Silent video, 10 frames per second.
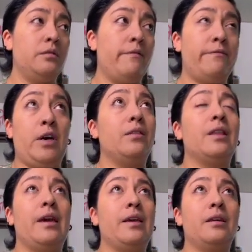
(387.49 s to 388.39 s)
felt
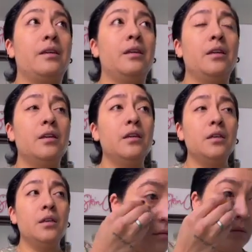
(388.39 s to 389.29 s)
like.
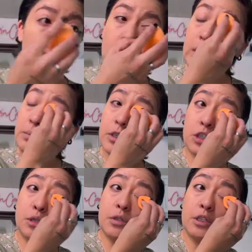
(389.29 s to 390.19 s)
But she
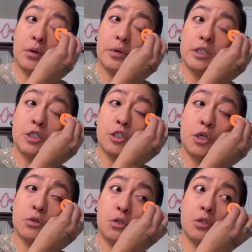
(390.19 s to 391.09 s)
was always
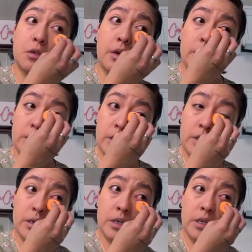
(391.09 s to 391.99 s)
so strong.
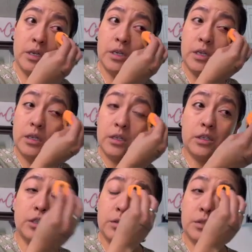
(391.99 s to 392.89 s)

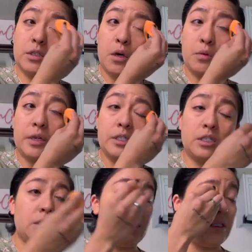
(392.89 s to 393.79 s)
She was always
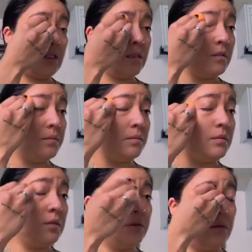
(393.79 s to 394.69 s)
just
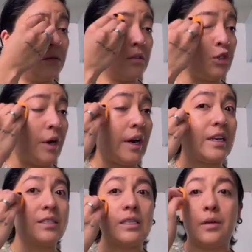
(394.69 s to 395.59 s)
trying to
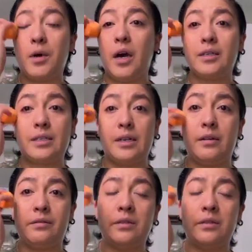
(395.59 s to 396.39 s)
stay positive.